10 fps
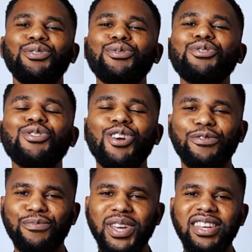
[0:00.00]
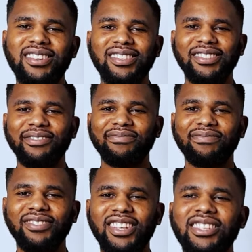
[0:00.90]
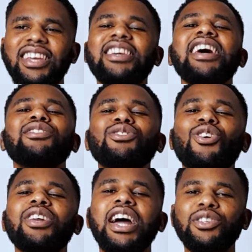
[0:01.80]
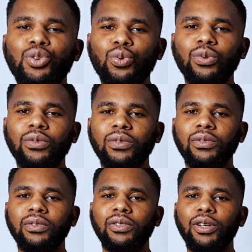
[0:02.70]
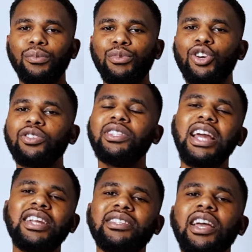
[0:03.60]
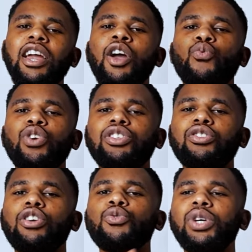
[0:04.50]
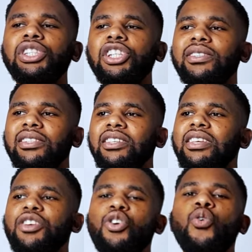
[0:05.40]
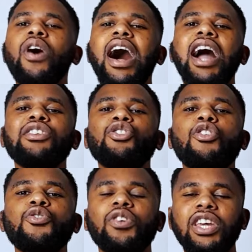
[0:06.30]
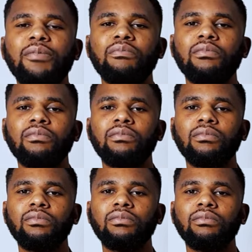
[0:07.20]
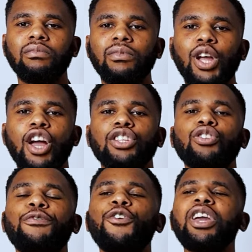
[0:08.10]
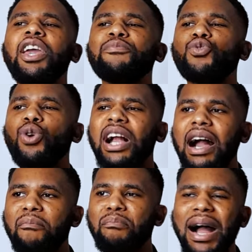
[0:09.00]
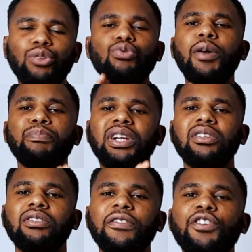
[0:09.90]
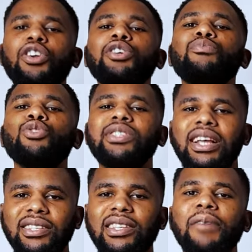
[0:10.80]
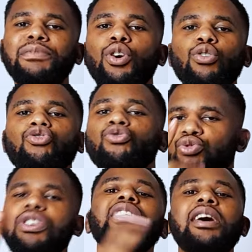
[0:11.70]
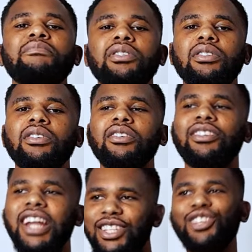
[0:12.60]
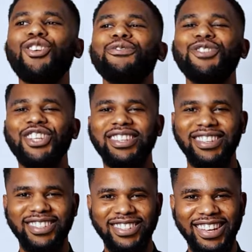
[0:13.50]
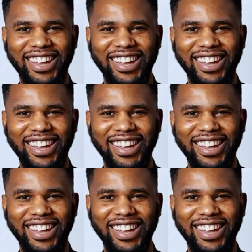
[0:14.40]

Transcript: do you love me? He said, Yes, Lord, I do. Because there they say, We saw you with Jesus. He said, No, I don't know him. So for him to come back to the presence of God, he must accept also three times that he loved Jesus.